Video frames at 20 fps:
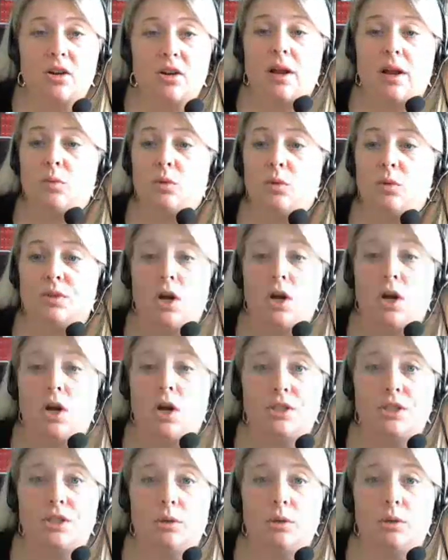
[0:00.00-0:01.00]
I will
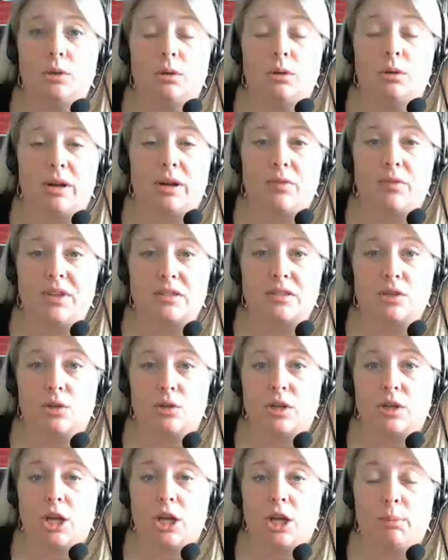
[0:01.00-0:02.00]
talk to you about things that
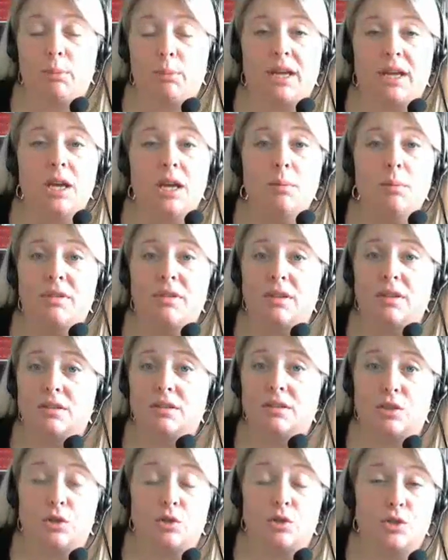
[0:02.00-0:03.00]
are coming up, things
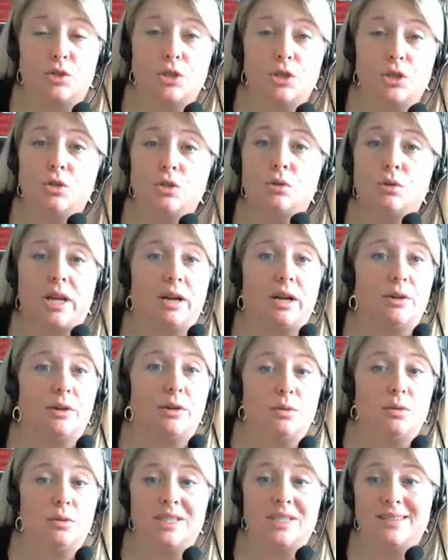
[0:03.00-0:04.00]
that are due, how
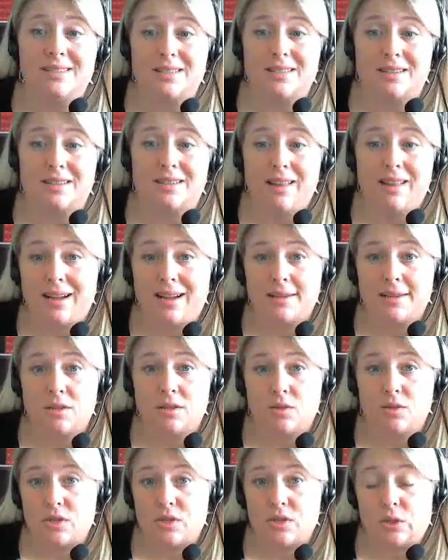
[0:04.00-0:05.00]
you did as a class
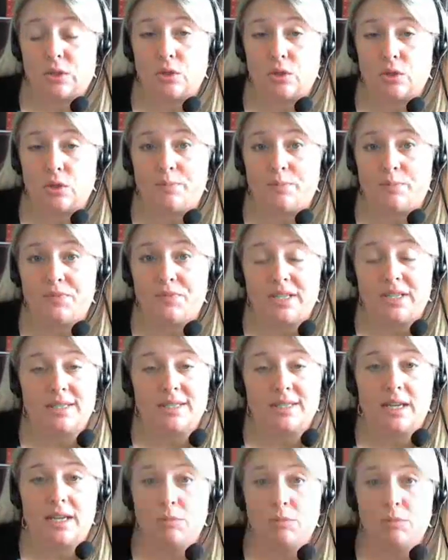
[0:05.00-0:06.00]
on certain
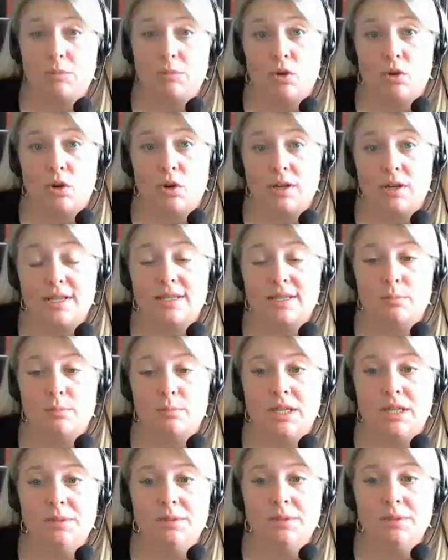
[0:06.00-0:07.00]
assignments you've already
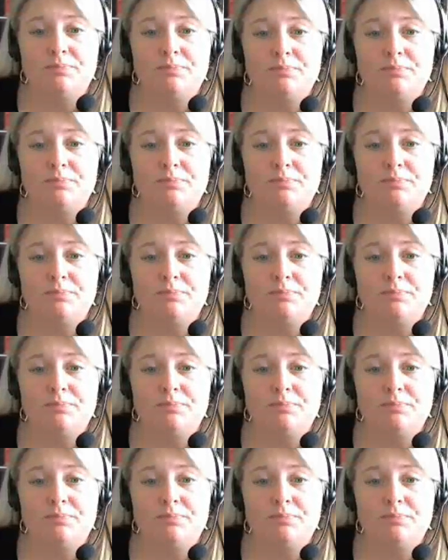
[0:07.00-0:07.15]
submitted.